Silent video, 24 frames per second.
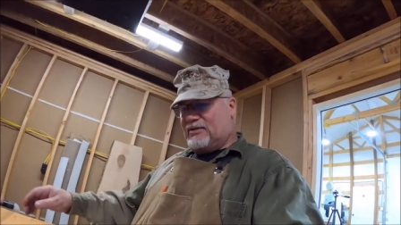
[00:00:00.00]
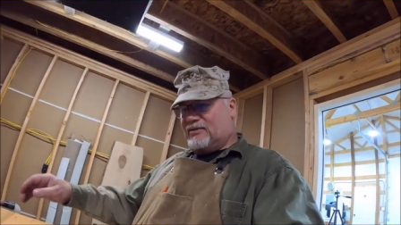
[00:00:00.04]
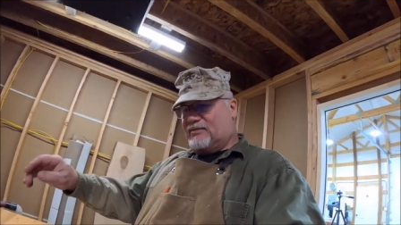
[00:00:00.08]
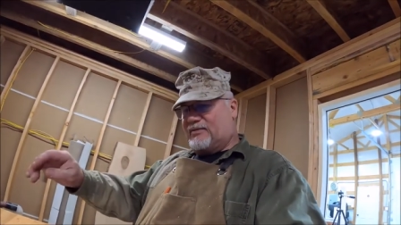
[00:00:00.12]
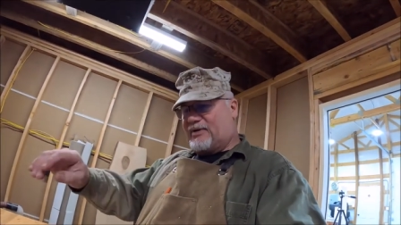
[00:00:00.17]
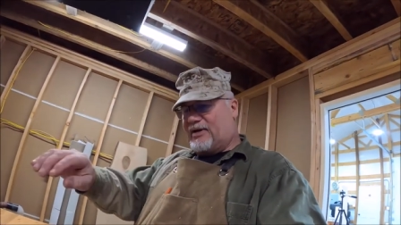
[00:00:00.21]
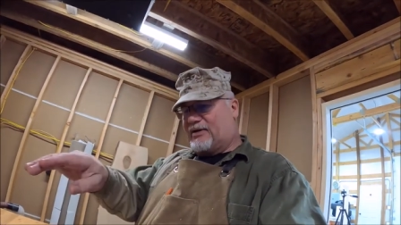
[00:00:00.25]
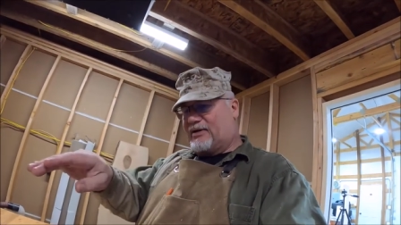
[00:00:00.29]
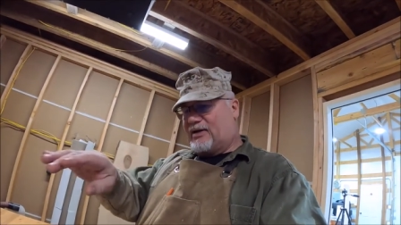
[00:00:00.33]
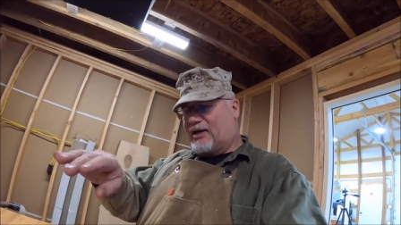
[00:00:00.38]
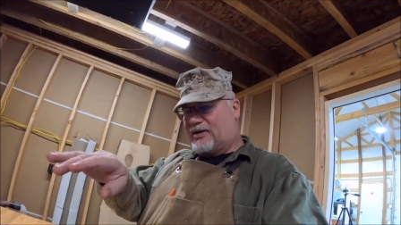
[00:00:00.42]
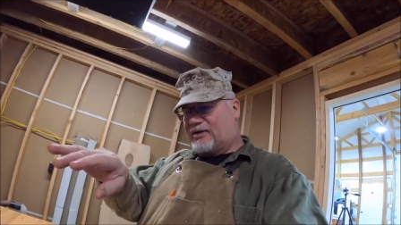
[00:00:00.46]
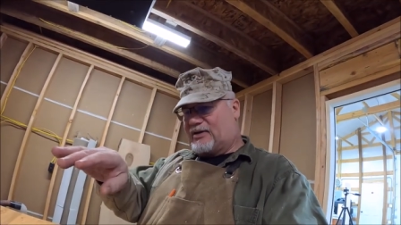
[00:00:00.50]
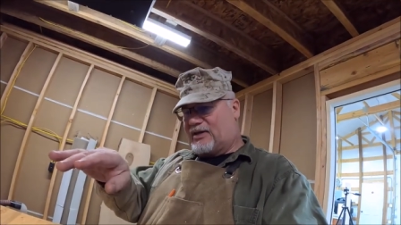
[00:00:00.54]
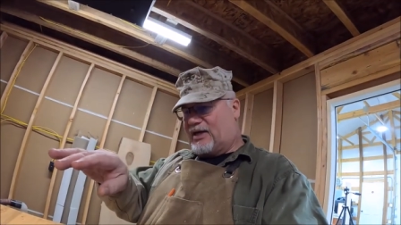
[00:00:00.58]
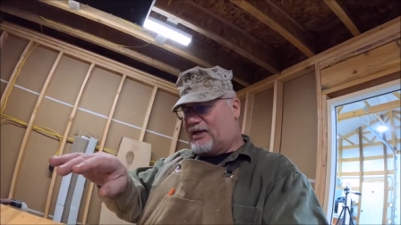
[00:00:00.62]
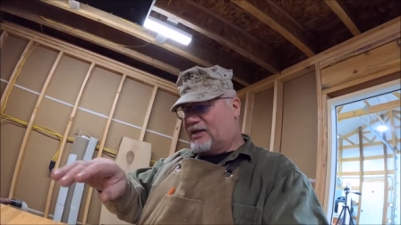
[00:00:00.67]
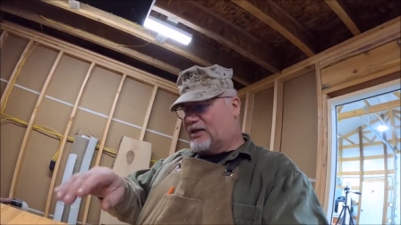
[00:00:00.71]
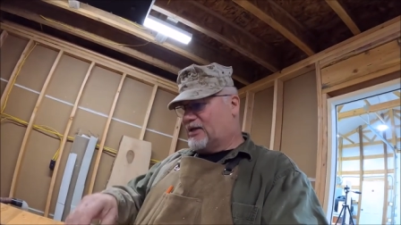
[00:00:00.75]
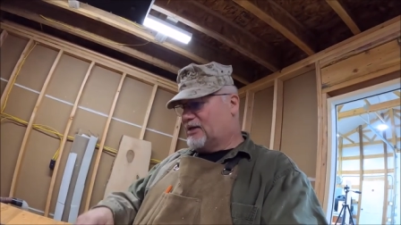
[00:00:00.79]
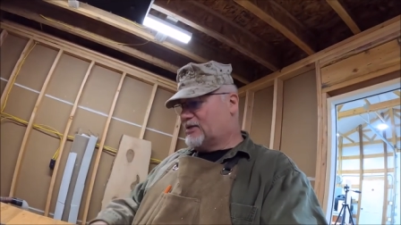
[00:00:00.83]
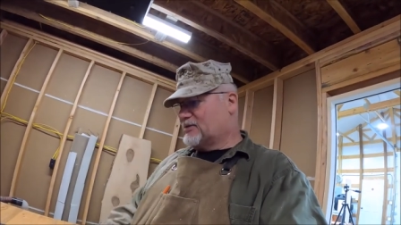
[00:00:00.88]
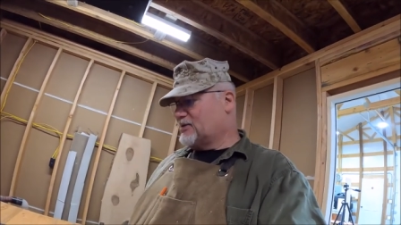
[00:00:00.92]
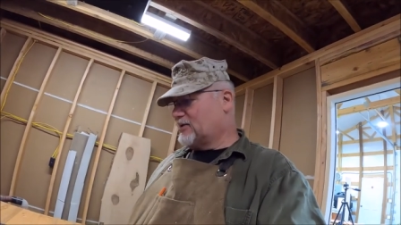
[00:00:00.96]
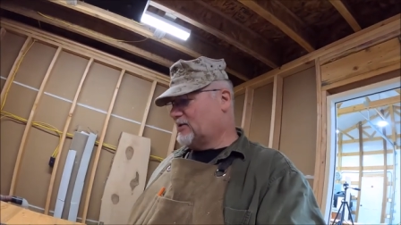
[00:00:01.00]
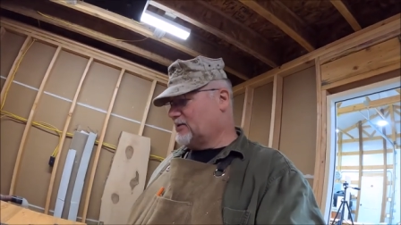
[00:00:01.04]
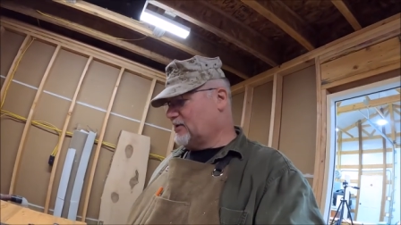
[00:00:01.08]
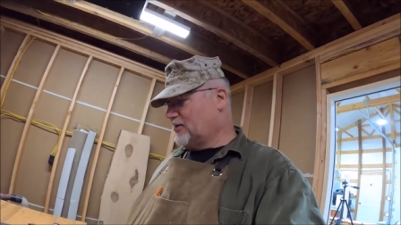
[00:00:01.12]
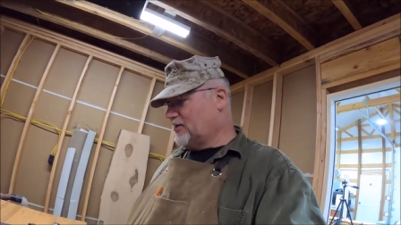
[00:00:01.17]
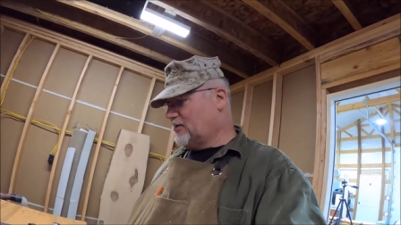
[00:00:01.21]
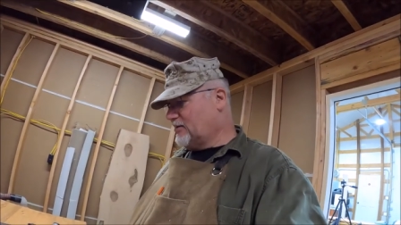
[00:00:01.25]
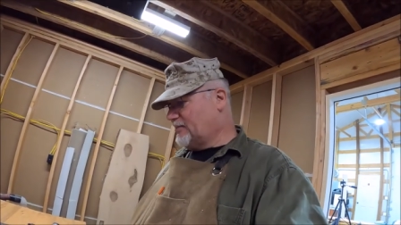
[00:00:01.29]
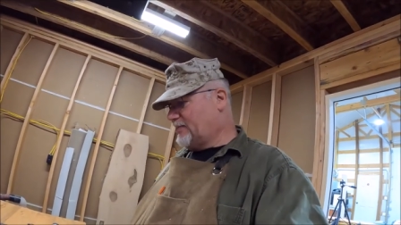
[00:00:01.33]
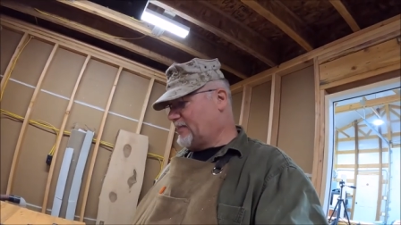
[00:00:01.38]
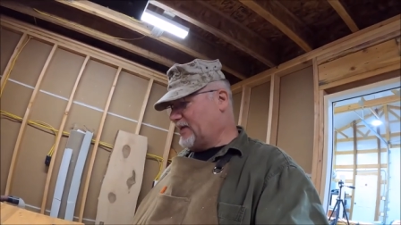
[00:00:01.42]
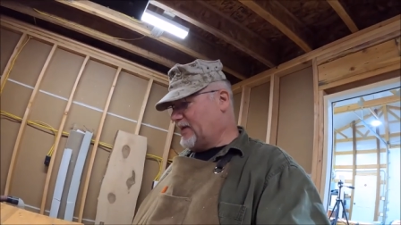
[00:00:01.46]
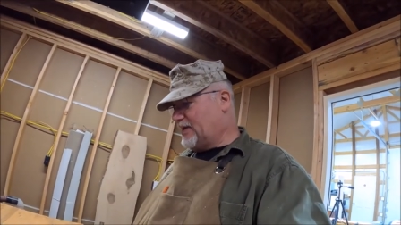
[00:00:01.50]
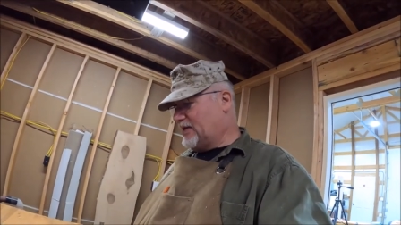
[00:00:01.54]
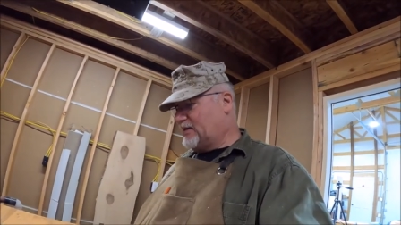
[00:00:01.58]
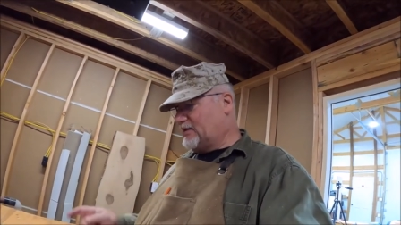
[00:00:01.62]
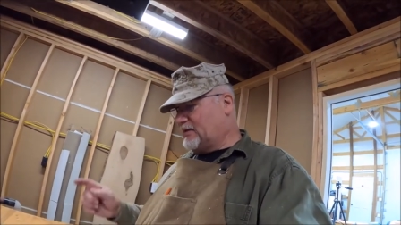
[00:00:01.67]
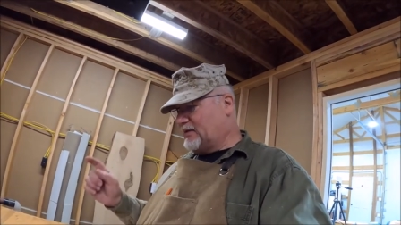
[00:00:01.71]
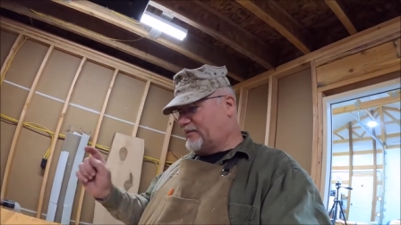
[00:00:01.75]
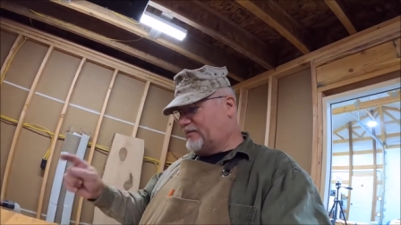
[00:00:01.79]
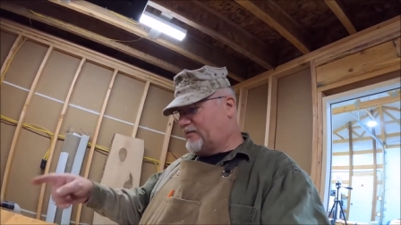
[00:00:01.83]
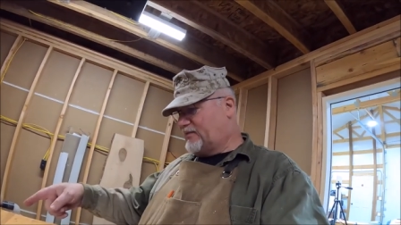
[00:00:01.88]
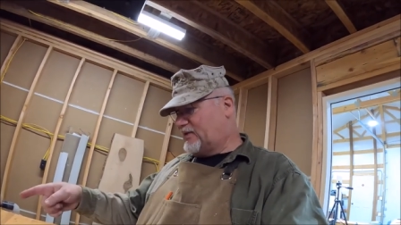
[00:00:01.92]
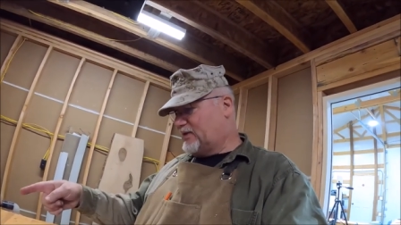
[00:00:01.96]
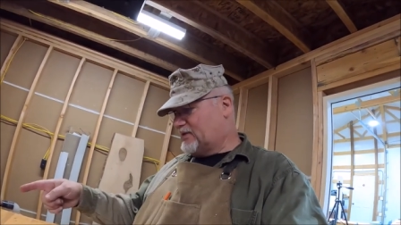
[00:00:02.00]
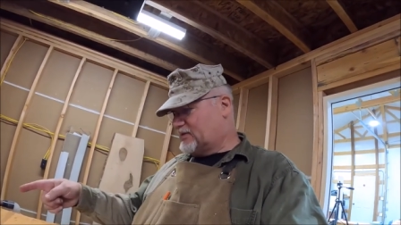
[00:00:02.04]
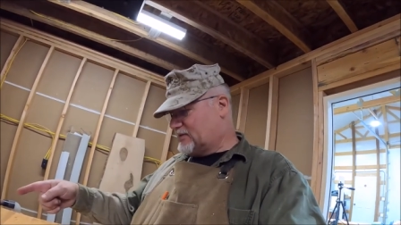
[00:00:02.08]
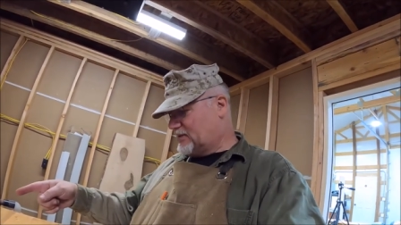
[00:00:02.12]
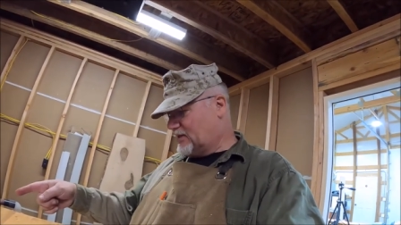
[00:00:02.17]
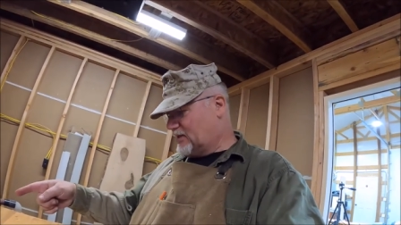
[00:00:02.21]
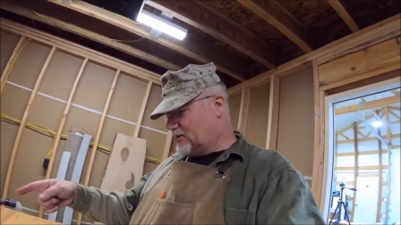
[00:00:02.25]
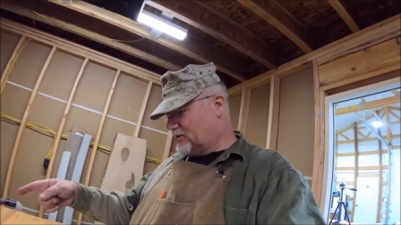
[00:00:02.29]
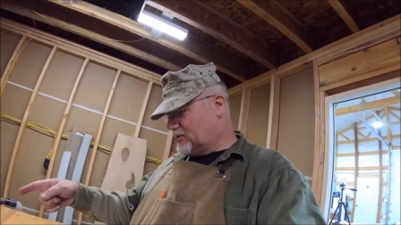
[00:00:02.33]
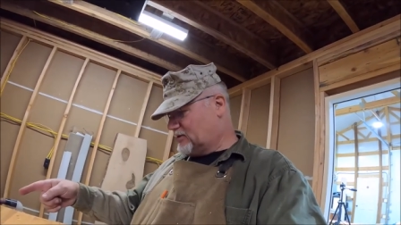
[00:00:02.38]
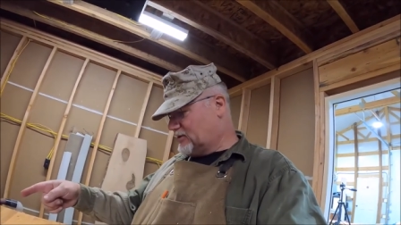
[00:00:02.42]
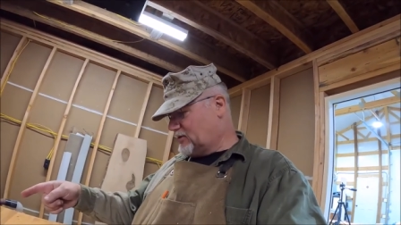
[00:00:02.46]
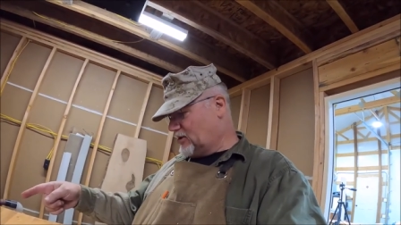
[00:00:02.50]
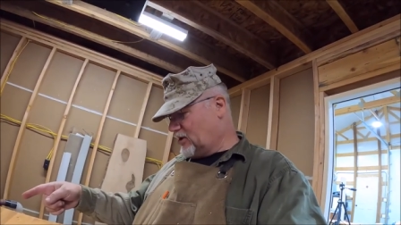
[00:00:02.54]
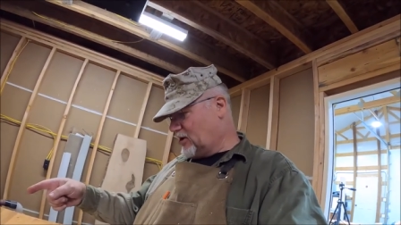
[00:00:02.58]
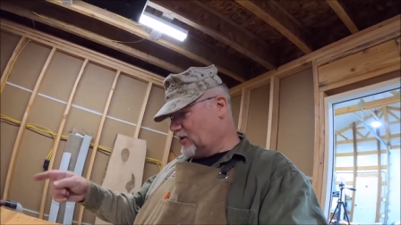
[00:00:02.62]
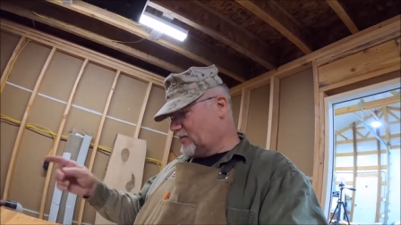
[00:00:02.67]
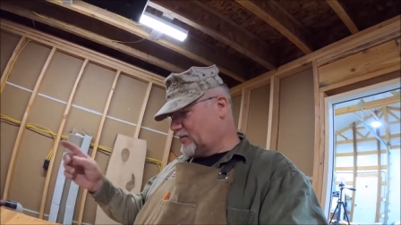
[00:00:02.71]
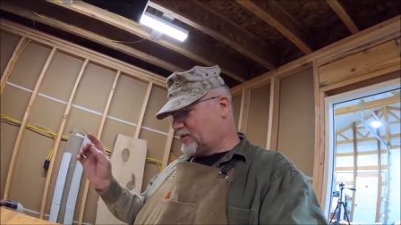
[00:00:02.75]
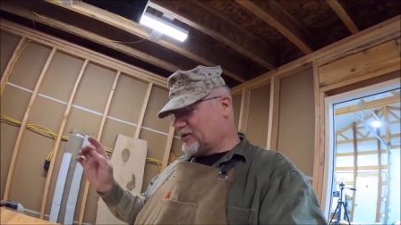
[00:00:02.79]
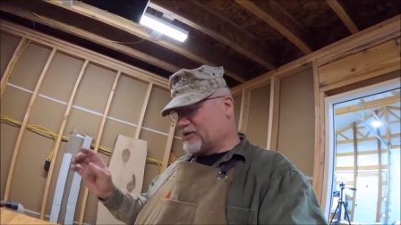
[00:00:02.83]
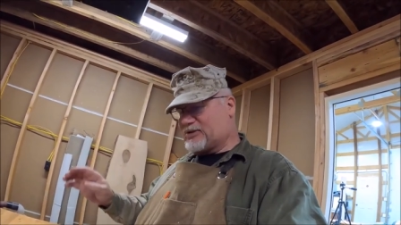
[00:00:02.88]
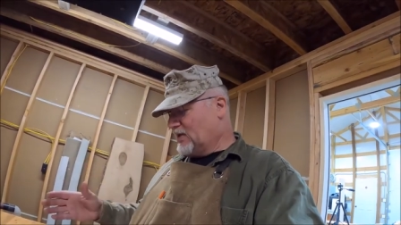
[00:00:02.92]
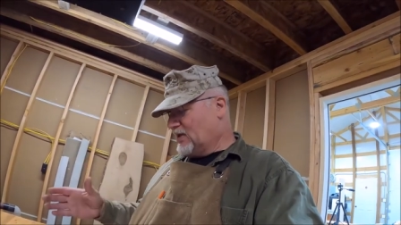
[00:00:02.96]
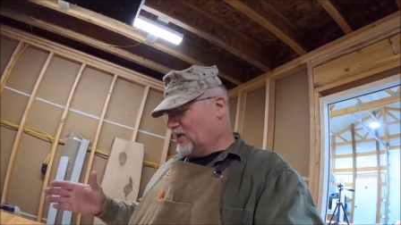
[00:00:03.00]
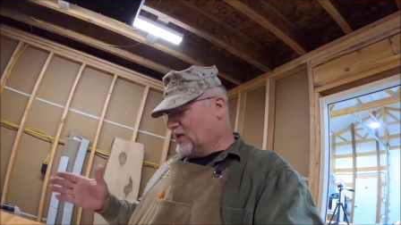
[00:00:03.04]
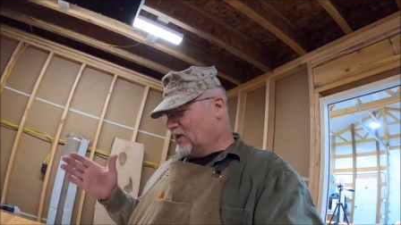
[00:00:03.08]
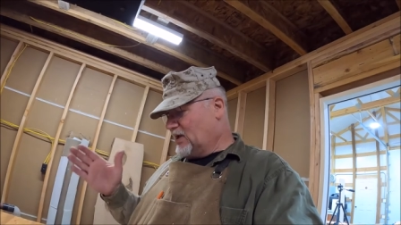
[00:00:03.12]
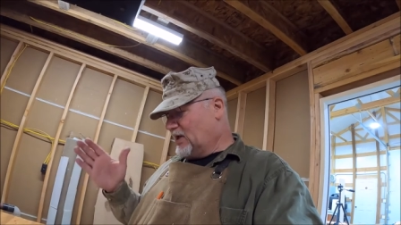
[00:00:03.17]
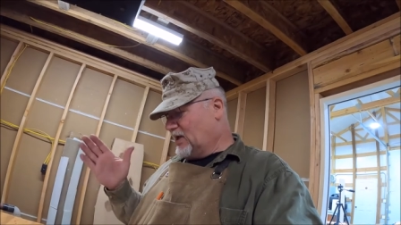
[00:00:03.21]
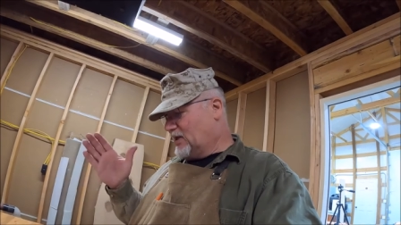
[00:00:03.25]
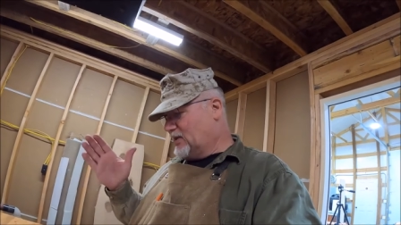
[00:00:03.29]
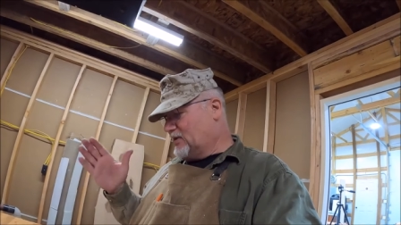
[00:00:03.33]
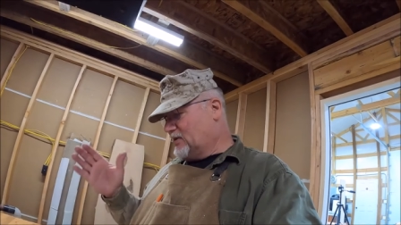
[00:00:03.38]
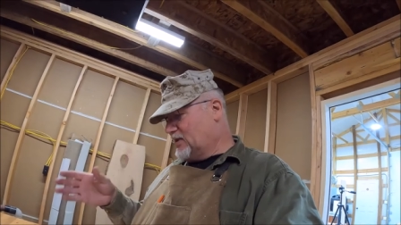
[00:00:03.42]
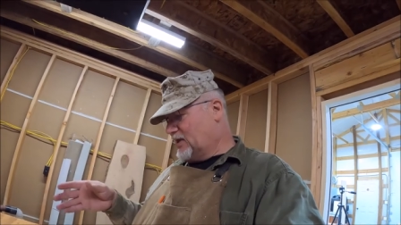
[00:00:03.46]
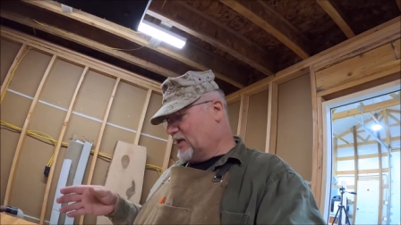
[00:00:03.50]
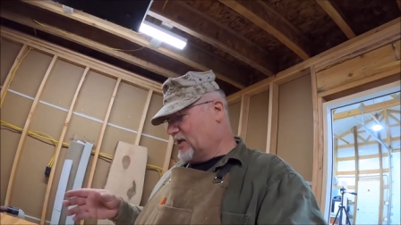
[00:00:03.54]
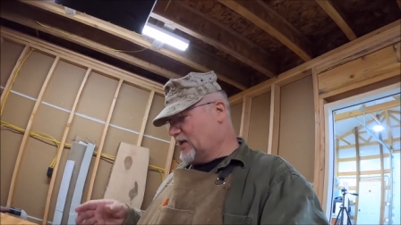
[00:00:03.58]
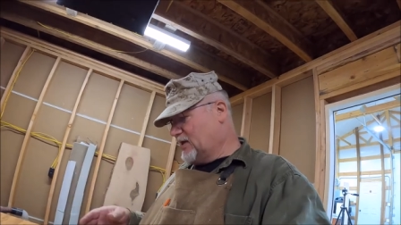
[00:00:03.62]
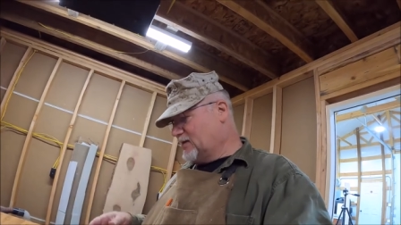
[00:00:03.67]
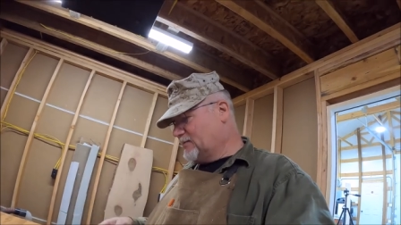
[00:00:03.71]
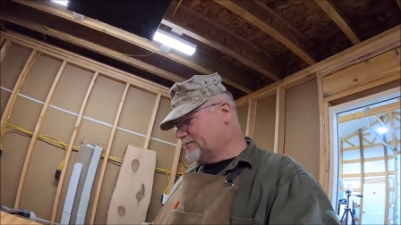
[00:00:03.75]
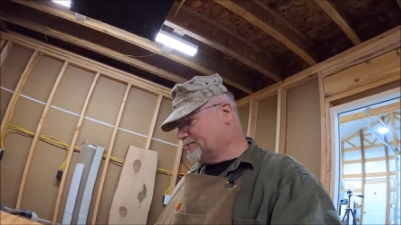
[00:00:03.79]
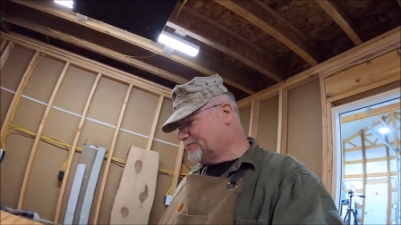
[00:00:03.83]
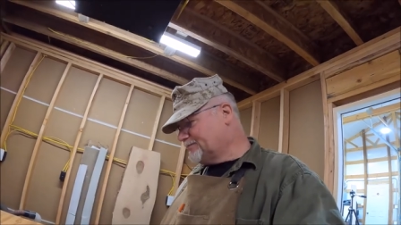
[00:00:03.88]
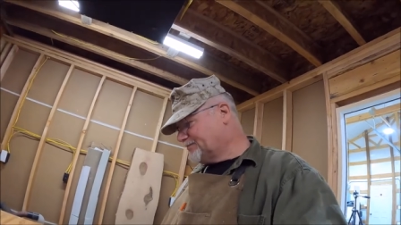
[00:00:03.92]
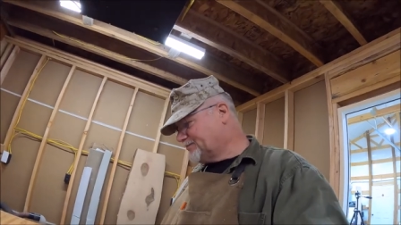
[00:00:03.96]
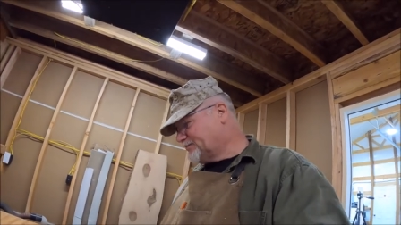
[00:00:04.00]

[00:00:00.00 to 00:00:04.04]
round out that edge a little bit, leave this end sharp, and then